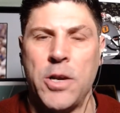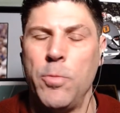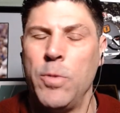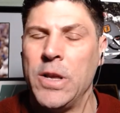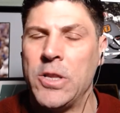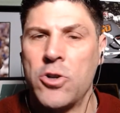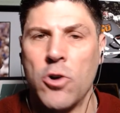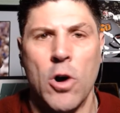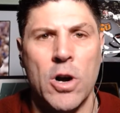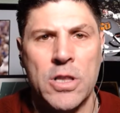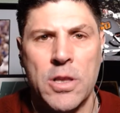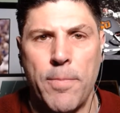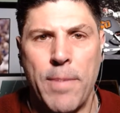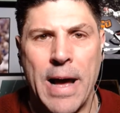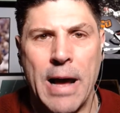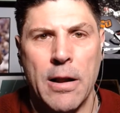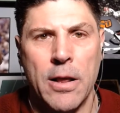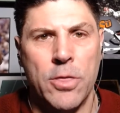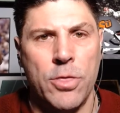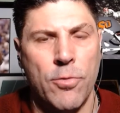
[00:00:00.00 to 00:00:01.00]
We talked
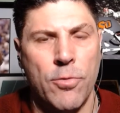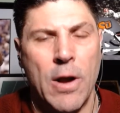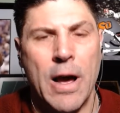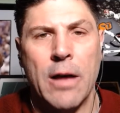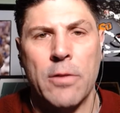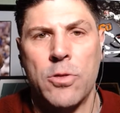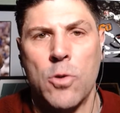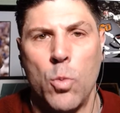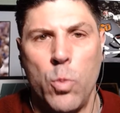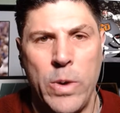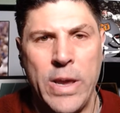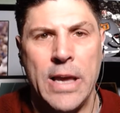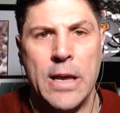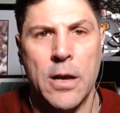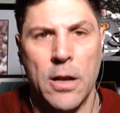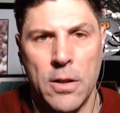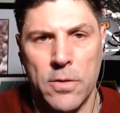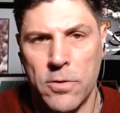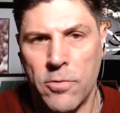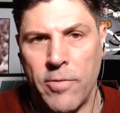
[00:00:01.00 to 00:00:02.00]
about it throughout the week
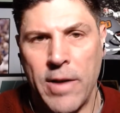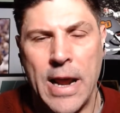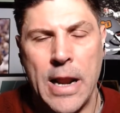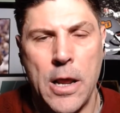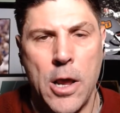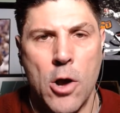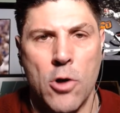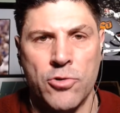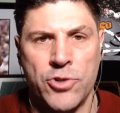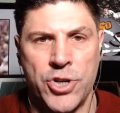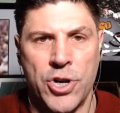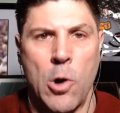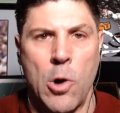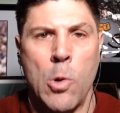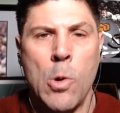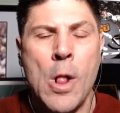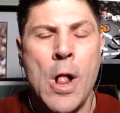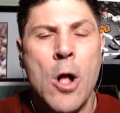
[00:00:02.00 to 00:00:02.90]
on the radio show.